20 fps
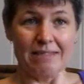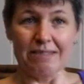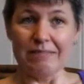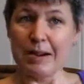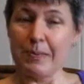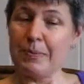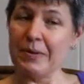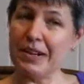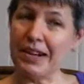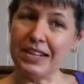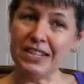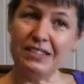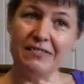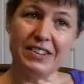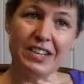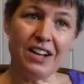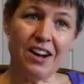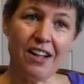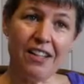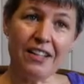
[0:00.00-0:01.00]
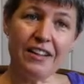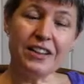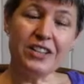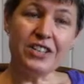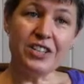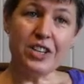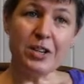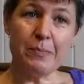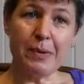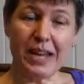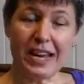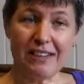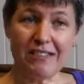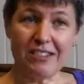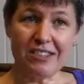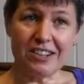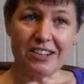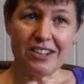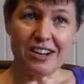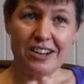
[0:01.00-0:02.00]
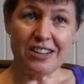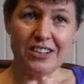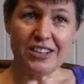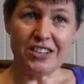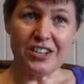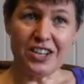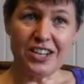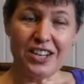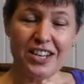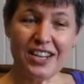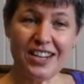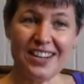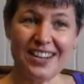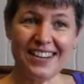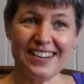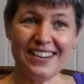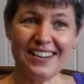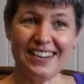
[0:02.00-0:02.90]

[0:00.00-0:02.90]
reproductive ecology, behavioral ecology